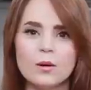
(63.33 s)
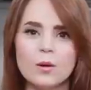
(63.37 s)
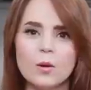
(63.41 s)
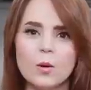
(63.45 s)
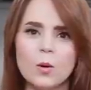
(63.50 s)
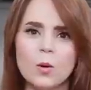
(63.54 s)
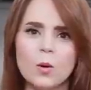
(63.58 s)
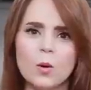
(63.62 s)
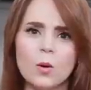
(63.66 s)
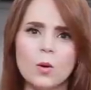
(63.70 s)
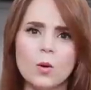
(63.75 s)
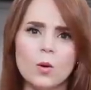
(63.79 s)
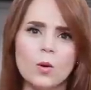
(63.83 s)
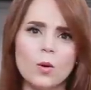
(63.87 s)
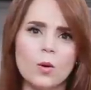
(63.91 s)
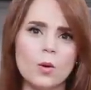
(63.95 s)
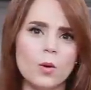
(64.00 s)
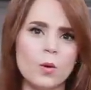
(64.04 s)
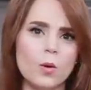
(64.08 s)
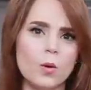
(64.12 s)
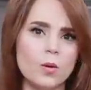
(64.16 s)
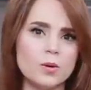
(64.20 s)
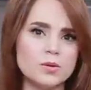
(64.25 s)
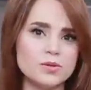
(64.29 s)

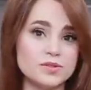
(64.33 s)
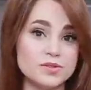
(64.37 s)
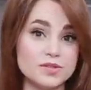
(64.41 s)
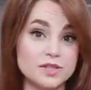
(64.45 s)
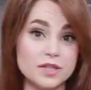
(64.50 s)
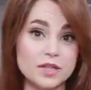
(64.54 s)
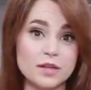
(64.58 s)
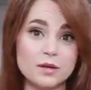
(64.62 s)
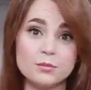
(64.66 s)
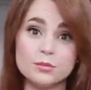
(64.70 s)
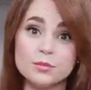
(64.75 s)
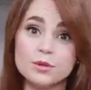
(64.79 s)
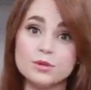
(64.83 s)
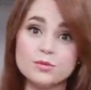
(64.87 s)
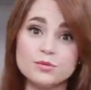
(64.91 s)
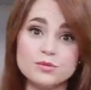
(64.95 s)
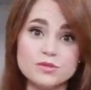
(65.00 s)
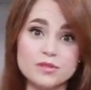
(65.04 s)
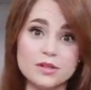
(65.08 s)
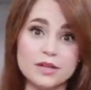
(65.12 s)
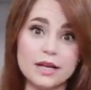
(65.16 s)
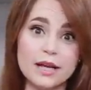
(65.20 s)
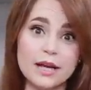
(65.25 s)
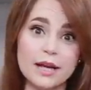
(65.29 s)
Oh, see, I'm
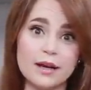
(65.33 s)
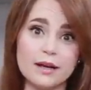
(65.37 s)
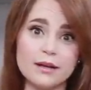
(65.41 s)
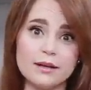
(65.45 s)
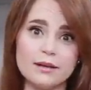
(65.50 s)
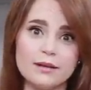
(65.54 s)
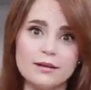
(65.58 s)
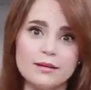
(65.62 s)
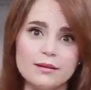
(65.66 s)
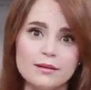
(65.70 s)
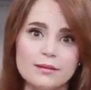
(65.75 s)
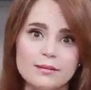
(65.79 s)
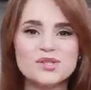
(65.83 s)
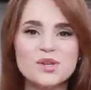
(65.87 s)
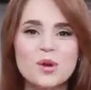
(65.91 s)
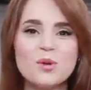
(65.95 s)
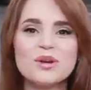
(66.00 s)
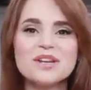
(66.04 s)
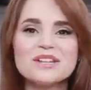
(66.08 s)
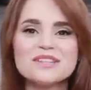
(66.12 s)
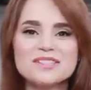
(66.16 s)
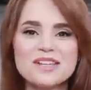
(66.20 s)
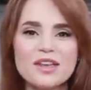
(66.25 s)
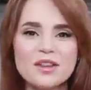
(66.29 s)
losing it.
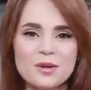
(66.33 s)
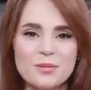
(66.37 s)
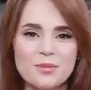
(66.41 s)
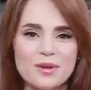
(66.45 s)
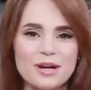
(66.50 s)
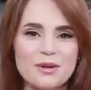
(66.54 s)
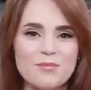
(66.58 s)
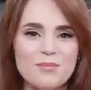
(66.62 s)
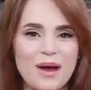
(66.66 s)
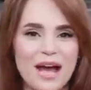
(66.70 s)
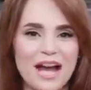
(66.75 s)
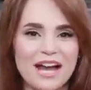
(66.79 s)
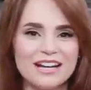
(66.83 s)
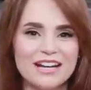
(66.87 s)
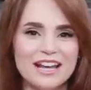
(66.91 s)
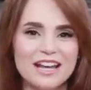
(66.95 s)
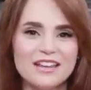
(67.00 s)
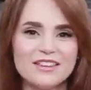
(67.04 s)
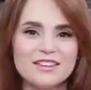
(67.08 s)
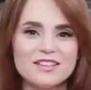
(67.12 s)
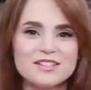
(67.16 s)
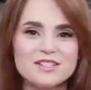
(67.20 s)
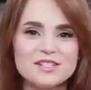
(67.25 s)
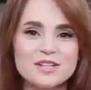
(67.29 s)
So to celebrate Pi
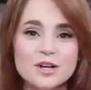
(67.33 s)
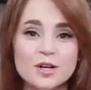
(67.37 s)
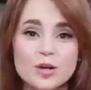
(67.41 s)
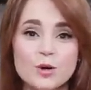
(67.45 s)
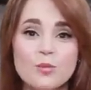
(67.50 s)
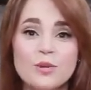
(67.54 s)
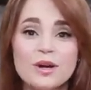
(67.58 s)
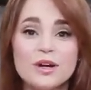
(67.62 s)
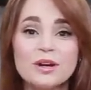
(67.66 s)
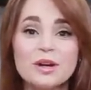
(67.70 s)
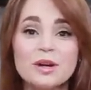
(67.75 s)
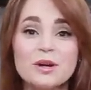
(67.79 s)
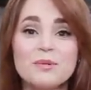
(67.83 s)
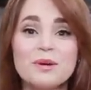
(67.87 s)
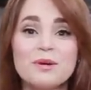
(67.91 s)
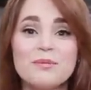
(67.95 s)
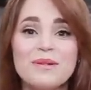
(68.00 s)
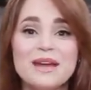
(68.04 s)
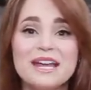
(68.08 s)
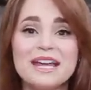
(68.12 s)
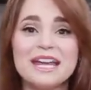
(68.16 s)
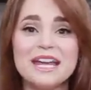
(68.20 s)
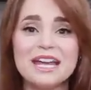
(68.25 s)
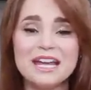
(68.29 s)
Day this year, we're gonna be
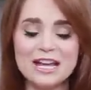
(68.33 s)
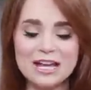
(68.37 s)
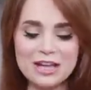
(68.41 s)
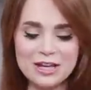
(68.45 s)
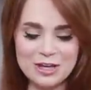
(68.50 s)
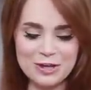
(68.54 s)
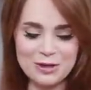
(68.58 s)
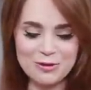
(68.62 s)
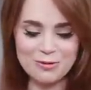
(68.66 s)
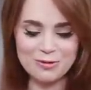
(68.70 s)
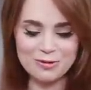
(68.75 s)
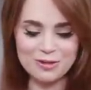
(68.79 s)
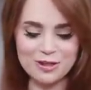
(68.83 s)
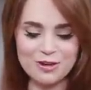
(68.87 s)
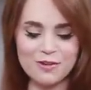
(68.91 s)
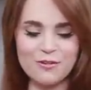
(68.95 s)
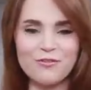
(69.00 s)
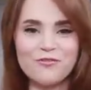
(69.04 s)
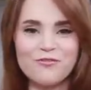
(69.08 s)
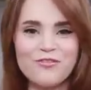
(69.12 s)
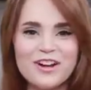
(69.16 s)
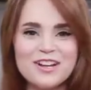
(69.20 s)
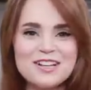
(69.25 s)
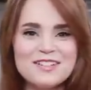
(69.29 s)
making cute
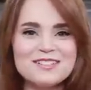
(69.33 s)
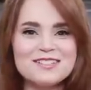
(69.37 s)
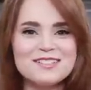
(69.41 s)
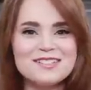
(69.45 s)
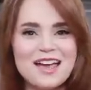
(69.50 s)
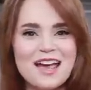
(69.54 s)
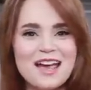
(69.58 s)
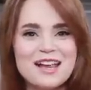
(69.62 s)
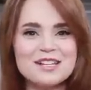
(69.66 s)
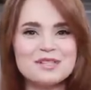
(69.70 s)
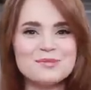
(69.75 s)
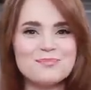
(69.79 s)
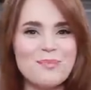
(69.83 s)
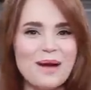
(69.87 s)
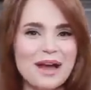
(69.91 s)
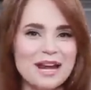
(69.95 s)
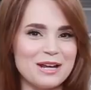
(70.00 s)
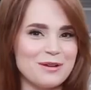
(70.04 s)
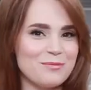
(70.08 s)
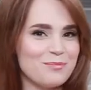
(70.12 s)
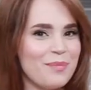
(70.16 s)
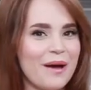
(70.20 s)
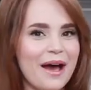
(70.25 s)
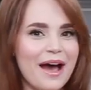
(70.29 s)
little fun-sized
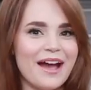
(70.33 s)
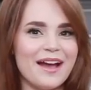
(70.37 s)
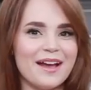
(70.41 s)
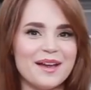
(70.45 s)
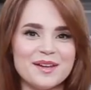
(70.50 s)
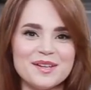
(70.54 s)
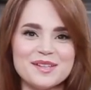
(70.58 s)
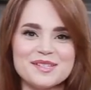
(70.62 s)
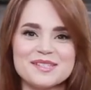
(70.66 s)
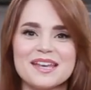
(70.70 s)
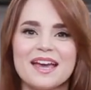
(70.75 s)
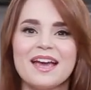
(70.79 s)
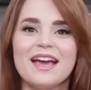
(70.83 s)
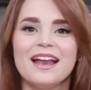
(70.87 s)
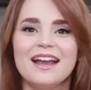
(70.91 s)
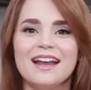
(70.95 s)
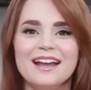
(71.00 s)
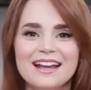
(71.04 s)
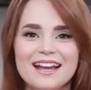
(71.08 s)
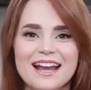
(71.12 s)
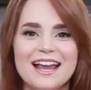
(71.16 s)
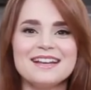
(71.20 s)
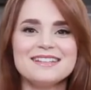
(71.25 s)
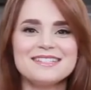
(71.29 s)
bite pies.
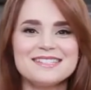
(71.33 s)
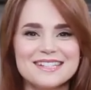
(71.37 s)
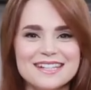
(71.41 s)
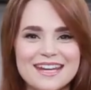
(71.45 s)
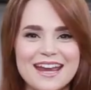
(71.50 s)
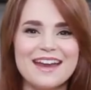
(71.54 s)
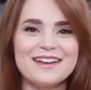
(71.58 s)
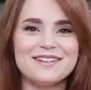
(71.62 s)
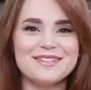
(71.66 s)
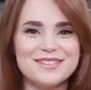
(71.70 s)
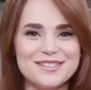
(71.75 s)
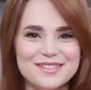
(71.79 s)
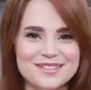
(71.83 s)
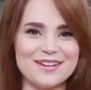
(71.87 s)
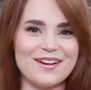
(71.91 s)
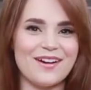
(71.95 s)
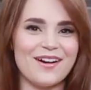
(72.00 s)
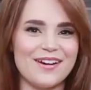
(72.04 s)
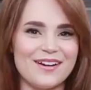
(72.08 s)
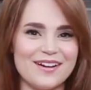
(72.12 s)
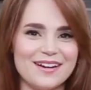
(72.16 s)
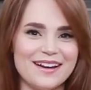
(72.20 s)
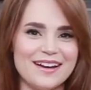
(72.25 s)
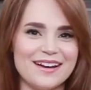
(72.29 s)
Let's get
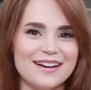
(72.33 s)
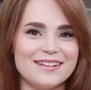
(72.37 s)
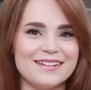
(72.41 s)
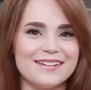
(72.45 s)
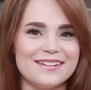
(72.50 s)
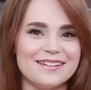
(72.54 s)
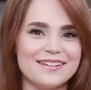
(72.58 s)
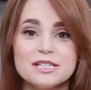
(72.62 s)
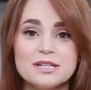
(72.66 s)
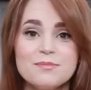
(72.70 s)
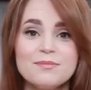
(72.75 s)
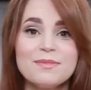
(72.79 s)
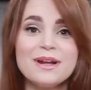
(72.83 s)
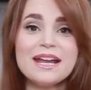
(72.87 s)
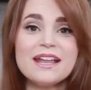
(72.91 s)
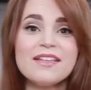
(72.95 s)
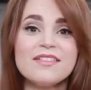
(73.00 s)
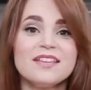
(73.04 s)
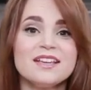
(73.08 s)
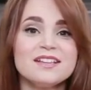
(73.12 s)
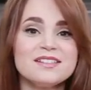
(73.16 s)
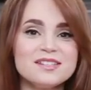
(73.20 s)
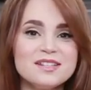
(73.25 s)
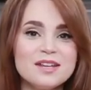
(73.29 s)
started. To
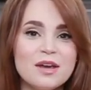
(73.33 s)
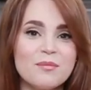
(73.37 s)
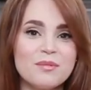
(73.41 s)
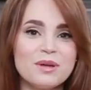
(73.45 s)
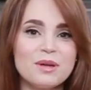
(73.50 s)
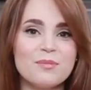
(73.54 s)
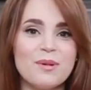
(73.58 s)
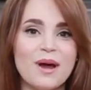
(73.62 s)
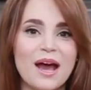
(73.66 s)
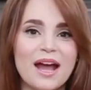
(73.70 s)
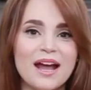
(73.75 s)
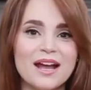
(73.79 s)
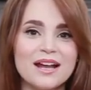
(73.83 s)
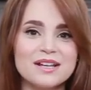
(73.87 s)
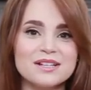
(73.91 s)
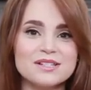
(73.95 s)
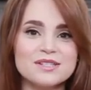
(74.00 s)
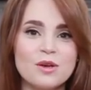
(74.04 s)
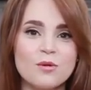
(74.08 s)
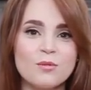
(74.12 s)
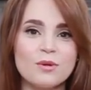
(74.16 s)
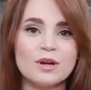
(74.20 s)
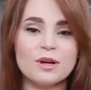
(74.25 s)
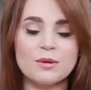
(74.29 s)
make these yummy
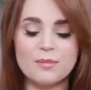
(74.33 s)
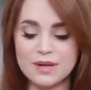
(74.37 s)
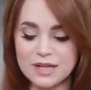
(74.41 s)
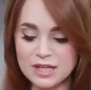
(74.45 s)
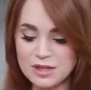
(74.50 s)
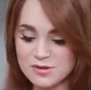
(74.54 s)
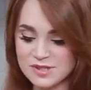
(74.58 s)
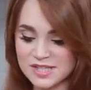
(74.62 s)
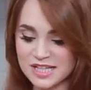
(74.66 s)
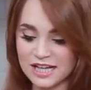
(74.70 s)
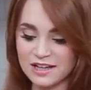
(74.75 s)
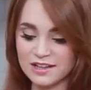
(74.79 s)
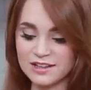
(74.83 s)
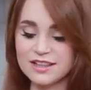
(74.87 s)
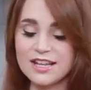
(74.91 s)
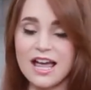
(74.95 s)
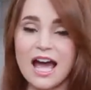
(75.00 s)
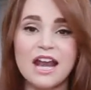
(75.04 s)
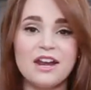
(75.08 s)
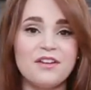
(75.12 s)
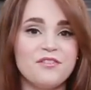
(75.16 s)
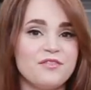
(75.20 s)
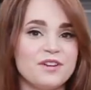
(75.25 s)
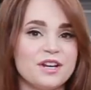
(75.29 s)
pies, we're gonna be using a
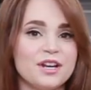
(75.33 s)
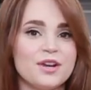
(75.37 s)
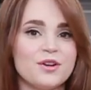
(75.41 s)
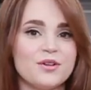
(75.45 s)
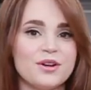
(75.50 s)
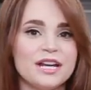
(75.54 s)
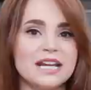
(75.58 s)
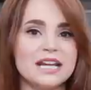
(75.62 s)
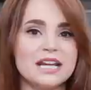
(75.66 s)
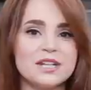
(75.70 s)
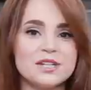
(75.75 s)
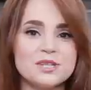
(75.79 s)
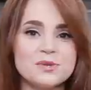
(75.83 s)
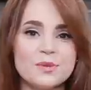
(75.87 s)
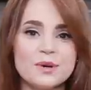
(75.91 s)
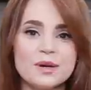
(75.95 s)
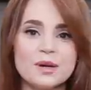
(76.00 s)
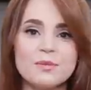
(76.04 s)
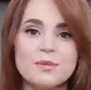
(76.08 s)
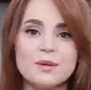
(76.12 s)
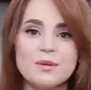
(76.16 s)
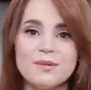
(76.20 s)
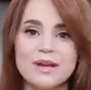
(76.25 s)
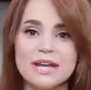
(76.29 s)
lot of ingredients. We're
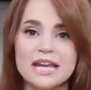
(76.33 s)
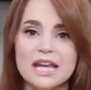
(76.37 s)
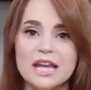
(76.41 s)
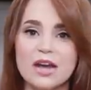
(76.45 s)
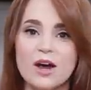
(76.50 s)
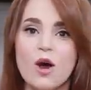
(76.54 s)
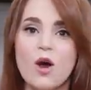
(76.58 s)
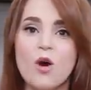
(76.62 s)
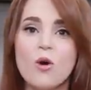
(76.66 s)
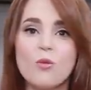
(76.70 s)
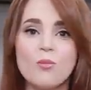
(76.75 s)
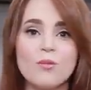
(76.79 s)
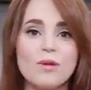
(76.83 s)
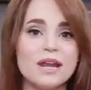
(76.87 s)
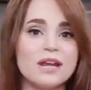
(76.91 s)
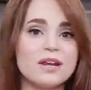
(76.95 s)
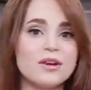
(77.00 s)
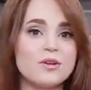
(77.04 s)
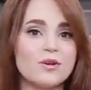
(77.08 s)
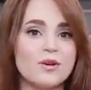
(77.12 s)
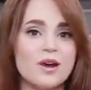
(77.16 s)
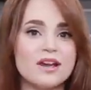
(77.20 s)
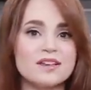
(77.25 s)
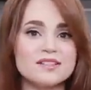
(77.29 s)
gonna be making a
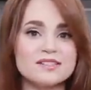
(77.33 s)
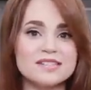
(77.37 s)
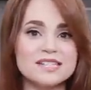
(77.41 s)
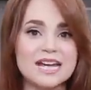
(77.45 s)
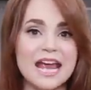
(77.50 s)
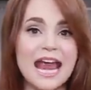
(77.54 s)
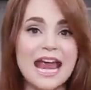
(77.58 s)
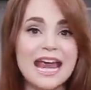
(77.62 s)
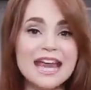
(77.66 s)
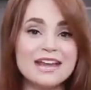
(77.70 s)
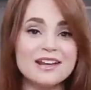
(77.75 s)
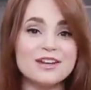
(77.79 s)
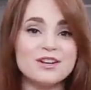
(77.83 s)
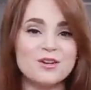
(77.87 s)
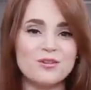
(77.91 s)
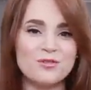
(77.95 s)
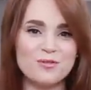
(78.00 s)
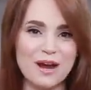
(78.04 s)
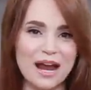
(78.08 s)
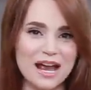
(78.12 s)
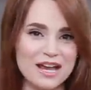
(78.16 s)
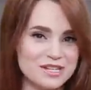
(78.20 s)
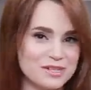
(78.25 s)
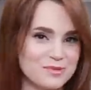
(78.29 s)
homemade crust and a
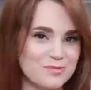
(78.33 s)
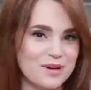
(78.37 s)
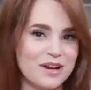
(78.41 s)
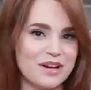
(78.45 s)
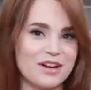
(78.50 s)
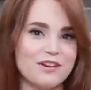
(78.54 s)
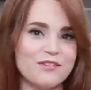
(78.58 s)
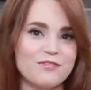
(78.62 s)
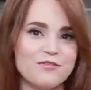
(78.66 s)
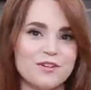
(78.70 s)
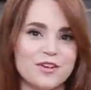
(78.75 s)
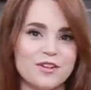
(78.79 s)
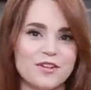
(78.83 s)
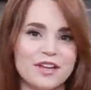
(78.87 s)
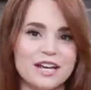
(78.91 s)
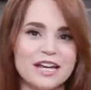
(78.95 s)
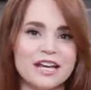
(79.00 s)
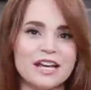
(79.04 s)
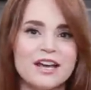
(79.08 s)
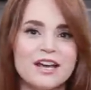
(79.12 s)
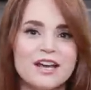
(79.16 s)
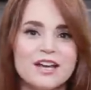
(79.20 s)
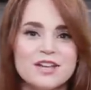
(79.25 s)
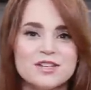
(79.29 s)
raspberry
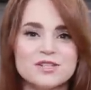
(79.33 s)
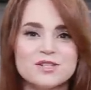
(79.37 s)
filling.